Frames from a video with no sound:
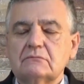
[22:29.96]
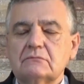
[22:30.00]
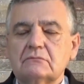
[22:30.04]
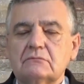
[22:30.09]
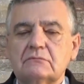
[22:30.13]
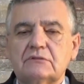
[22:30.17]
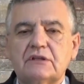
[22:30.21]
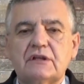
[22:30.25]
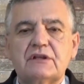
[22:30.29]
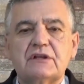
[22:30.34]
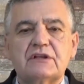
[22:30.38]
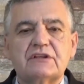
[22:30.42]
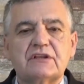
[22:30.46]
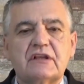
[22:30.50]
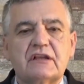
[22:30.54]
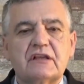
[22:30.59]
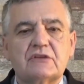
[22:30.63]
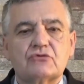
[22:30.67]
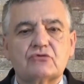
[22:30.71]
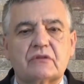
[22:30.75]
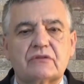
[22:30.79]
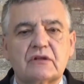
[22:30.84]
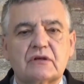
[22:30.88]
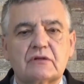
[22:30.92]
You
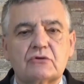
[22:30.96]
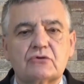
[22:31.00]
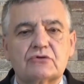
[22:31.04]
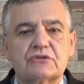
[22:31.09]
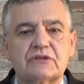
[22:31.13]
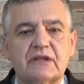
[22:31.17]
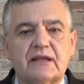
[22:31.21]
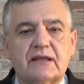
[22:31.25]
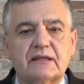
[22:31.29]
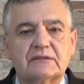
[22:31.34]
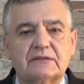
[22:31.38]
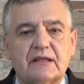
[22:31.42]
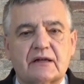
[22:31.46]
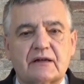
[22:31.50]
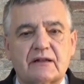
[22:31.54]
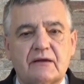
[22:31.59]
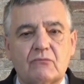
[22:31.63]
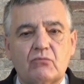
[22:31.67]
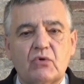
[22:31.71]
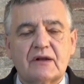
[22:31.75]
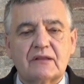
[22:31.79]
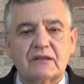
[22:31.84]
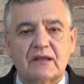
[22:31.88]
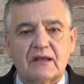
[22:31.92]
do not have to
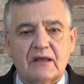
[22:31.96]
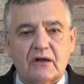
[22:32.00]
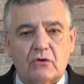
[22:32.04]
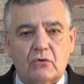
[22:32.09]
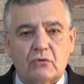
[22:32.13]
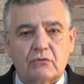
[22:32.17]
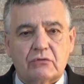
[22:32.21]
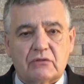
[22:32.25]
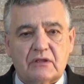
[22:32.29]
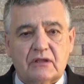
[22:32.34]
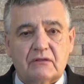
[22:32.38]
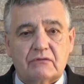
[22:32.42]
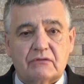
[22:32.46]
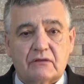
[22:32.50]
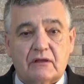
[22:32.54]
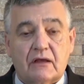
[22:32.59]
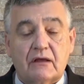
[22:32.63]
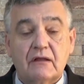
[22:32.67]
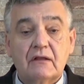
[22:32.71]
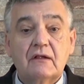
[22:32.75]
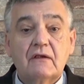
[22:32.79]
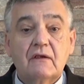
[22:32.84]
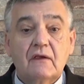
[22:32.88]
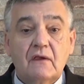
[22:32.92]
convert.
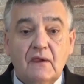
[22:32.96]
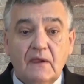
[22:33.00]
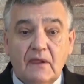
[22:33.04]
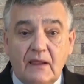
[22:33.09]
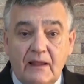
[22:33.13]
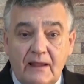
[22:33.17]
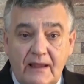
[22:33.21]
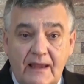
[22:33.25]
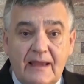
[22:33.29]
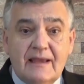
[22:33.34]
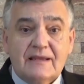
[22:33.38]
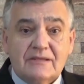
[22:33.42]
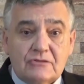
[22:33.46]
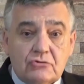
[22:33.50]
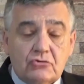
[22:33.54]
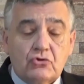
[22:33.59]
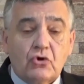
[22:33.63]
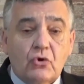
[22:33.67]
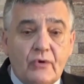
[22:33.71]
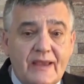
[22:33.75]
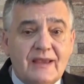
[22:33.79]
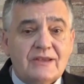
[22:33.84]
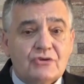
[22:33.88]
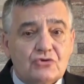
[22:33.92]
Why
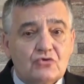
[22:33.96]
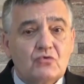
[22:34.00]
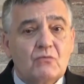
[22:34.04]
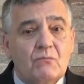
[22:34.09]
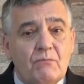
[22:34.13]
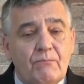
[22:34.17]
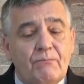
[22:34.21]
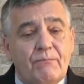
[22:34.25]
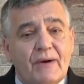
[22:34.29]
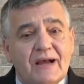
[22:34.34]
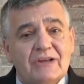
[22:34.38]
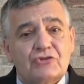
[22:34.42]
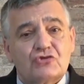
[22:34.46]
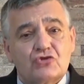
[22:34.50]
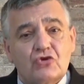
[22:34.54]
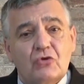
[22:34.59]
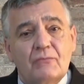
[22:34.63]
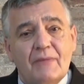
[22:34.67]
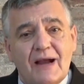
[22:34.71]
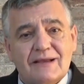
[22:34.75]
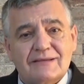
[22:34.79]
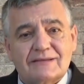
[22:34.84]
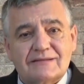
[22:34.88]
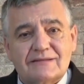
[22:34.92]
preach conversion?
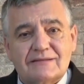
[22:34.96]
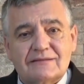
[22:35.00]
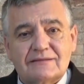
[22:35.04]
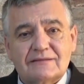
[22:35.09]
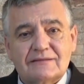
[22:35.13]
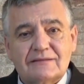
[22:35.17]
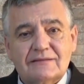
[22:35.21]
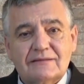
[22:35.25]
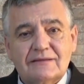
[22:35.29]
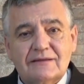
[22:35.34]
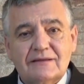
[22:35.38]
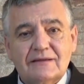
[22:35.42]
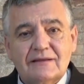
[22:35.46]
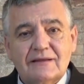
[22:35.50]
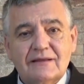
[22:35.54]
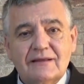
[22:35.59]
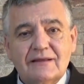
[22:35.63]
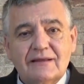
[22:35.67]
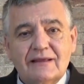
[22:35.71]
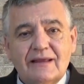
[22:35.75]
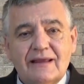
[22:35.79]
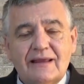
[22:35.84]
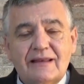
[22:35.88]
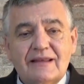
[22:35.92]

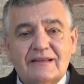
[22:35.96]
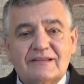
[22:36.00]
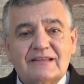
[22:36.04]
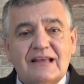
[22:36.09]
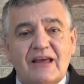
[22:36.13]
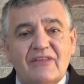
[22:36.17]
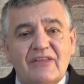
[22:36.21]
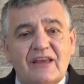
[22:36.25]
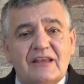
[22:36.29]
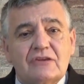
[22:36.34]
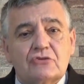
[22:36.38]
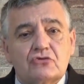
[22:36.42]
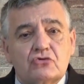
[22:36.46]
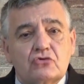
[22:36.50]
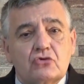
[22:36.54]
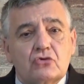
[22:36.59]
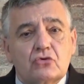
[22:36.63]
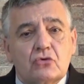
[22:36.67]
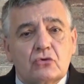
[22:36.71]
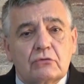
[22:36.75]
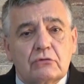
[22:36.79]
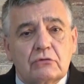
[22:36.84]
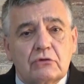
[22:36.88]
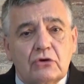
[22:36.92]
What you have to
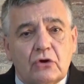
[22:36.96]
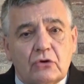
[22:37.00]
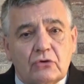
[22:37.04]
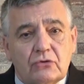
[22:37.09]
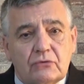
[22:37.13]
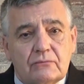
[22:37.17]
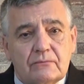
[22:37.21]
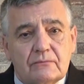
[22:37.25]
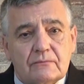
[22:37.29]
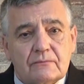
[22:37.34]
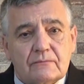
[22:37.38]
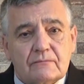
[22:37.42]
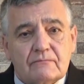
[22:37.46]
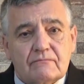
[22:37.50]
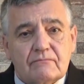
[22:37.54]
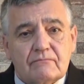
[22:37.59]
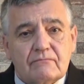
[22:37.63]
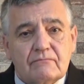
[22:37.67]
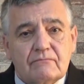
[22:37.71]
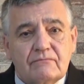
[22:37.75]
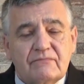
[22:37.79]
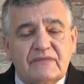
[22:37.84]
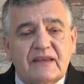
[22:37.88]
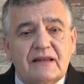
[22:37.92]
do is to
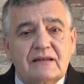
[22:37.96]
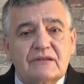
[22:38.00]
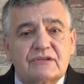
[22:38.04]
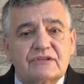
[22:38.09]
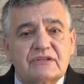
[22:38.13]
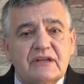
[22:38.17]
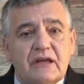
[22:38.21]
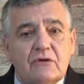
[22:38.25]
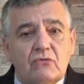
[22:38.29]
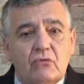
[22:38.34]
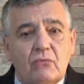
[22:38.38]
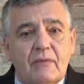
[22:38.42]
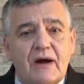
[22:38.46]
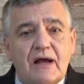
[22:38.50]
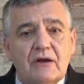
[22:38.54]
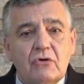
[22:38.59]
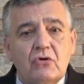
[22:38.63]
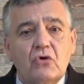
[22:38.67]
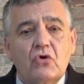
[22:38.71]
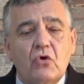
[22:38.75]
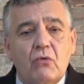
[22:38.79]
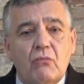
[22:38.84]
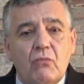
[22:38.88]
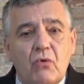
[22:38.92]
suppress the
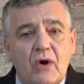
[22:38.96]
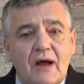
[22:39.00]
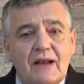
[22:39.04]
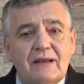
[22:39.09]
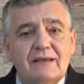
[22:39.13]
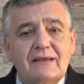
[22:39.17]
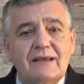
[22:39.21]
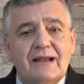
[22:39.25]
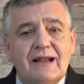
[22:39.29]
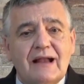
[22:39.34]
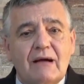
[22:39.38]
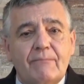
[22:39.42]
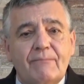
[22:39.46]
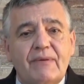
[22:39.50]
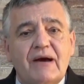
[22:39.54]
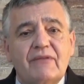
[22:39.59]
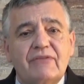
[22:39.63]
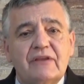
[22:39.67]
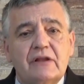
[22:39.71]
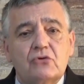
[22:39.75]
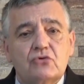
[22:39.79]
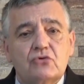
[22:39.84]
concept of sin,